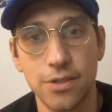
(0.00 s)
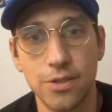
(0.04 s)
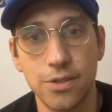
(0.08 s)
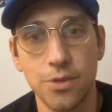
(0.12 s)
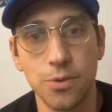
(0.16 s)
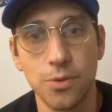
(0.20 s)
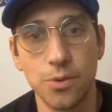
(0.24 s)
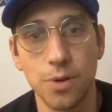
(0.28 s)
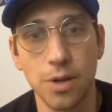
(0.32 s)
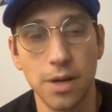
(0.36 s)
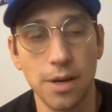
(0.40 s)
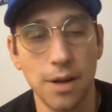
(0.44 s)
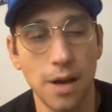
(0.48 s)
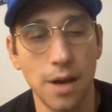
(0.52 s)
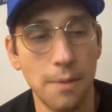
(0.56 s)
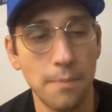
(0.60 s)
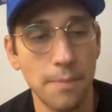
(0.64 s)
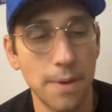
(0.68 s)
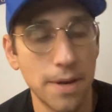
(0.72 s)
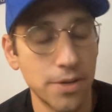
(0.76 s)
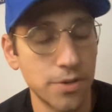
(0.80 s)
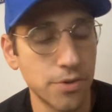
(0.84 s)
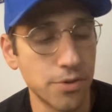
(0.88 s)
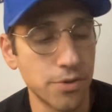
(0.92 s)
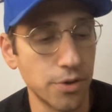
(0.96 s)
to a
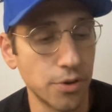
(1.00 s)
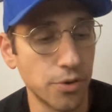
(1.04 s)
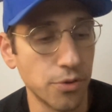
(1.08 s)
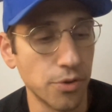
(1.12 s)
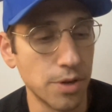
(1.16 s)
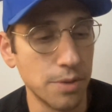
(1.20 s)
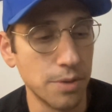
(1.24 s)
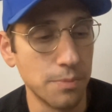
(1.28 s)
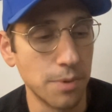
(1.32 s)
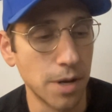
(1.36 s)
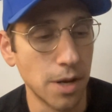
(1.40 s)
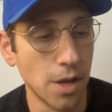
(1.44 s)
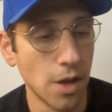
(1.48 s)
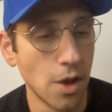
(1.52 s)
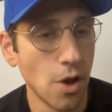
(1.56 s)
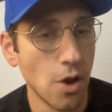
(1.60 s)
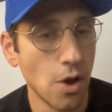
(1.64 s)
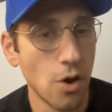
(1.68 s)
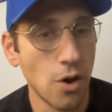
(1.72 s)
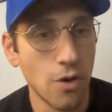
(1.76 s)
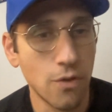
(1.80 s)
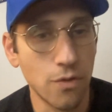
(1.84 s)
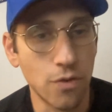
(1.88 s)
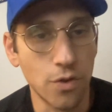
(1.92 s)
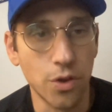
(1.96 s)
major degree. But
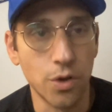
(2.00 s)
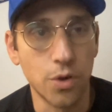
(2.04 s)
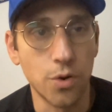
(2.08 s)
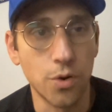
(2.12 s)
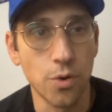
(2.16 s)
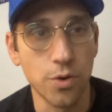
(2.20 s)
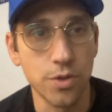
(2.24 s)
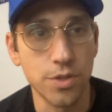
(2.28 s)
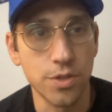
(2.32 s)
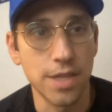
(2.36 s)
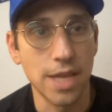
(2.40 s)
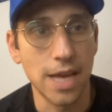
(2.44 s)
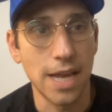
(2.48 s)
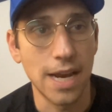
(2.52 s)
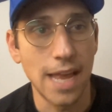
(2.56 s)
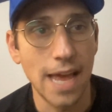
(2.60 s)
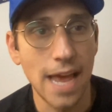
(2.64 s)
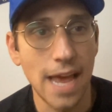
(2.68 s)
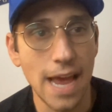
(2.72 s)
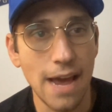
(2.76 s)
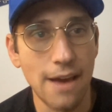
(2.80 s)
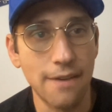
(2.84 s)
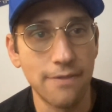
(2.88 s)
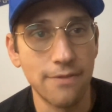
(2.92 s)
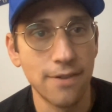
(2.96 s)
over the course of that
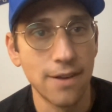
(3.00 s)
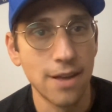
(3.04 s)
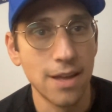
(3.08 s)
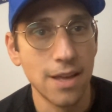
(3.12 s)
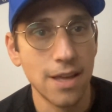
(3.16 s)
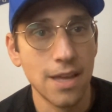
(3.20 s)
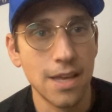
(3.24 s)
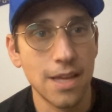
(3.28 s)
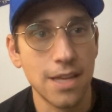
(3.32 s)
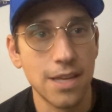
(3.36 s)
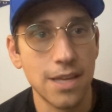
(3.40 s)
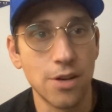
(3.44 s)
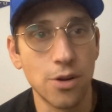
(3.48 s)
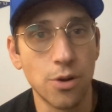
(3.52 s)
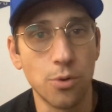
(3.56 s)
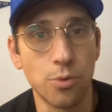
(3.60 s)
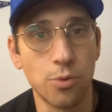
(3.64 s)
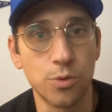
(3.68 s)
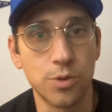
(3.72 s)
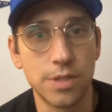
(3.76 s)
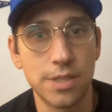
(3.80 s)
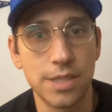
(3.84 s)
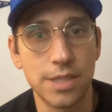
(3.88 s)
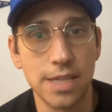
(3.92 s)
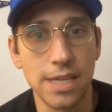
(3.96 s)
half,
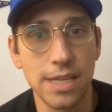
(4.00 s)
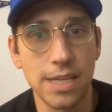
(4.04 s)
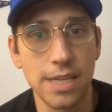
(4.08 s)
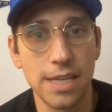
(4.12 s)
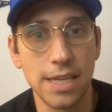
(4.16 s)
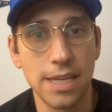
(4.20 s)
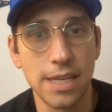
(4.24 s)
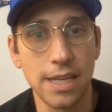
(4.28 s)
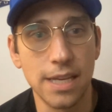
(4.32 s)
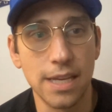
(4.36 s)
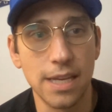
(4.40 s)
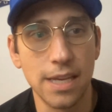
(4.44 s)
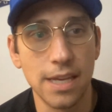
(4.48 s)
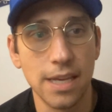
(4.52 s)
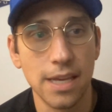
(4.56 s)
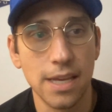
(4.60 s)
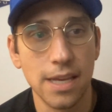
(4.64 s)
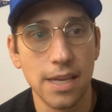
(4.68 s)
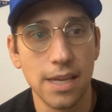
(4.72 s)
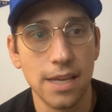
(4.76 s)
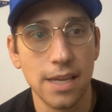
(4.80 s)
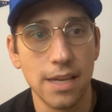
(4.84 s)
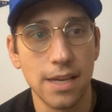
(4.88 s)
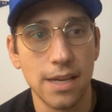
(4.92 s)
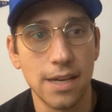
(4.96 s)
seeing
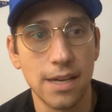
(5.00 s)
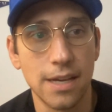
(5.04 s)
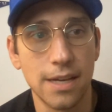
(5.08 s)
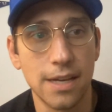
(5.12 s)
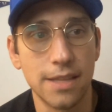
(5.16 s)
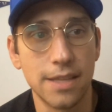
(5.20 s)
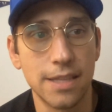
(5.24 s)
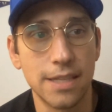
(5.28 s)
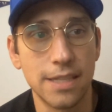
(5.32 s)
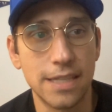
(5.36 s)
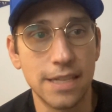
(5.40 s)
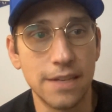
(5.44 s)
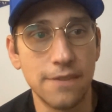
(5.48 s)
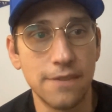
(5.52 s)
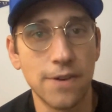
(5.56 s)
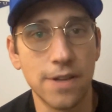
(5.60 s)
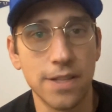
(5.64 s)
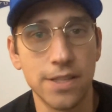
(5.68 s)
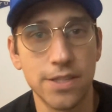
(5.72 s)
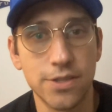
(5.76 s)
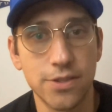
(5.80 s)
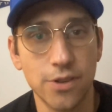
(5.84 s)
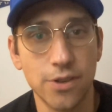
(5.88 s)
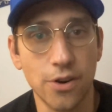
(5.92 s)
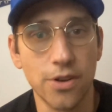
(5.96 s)
the
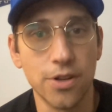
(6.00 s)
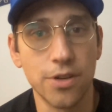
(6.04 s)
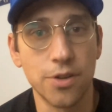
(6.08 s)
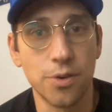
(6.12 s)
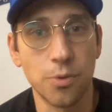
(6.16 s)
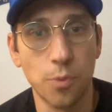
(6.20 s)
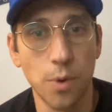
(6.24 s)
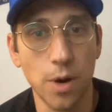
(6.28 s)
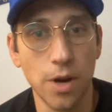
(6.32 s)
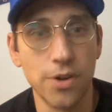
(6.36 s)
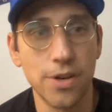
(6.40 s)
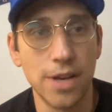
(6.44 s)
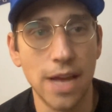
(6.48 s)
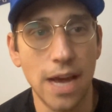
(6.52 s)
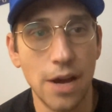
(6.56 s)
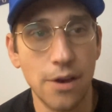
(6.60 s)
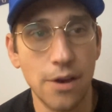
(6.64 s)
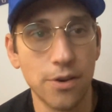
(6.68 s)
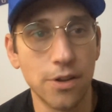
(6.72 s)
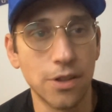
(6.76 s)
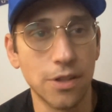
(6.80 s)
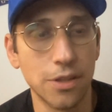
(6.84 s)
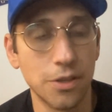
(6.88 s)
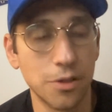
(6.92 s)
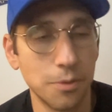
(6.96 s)
defense starting to wear
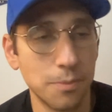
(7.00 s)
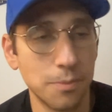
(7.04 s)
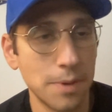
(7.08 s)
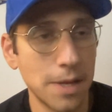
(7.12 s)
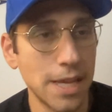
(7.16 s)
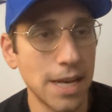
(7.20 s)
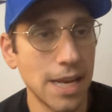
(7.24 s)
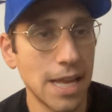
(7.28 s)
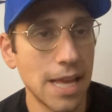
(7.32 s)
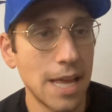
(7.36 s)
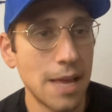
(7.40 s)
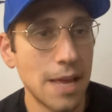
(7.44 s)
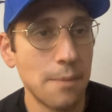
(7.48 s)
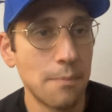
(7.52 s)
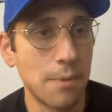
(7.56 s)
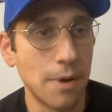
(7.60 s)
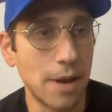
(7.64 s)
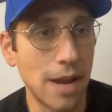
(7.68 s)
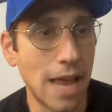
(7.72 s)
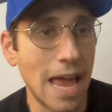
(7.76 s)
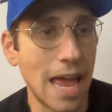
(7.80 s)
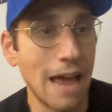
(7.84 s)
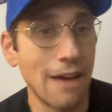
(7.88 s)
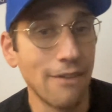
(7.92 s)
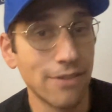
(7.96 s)
down a little bit,
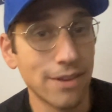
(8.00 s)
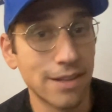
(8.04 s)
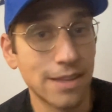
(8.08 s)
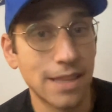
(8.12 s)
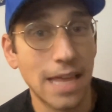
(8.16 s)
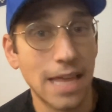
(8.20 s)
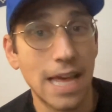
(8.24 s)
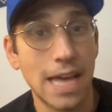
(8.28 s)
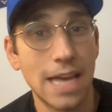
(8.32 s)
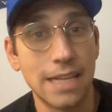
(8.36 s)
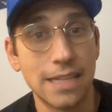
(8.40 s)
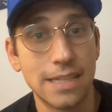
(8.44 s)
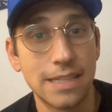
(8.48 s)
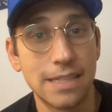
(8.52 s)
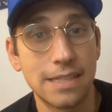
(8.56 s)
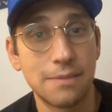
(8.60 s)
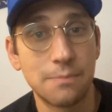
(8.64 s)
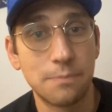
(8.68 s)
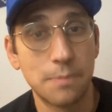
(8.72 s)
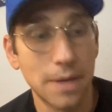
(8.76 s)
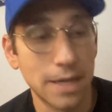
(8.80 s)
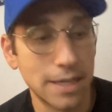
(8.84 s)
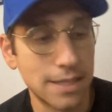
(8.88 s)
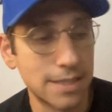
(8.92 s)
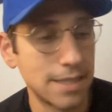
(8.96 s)
but having that
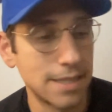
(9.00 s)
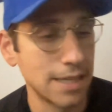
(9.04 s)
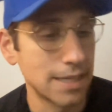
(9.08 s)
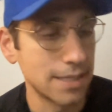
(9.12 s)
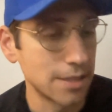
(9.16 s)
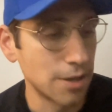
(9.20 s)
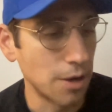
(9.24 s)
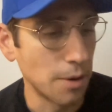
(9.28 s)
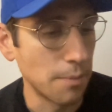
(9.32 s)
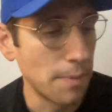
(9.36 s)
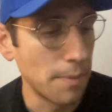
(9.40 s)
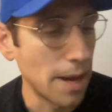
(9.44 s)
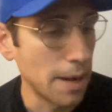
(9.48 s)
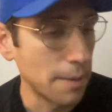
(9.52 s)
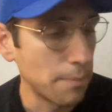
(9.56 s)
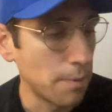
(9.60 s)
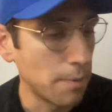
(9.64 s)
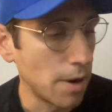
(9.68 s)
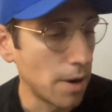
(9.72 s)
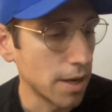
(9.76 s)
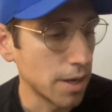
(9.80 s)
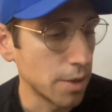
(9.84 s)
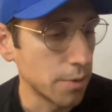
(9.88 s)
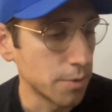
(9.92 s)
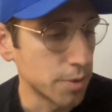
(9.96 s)
pick six in our back
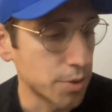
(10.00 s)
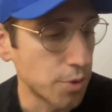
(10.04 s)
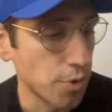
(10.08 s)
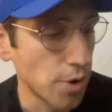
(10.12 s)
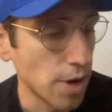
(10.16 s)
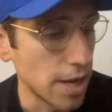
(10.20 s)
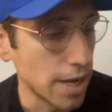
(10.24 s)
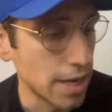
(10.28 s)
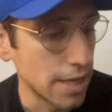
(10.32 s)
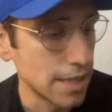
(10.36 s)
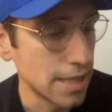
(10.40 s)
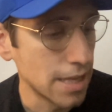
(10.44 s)
pocket was great.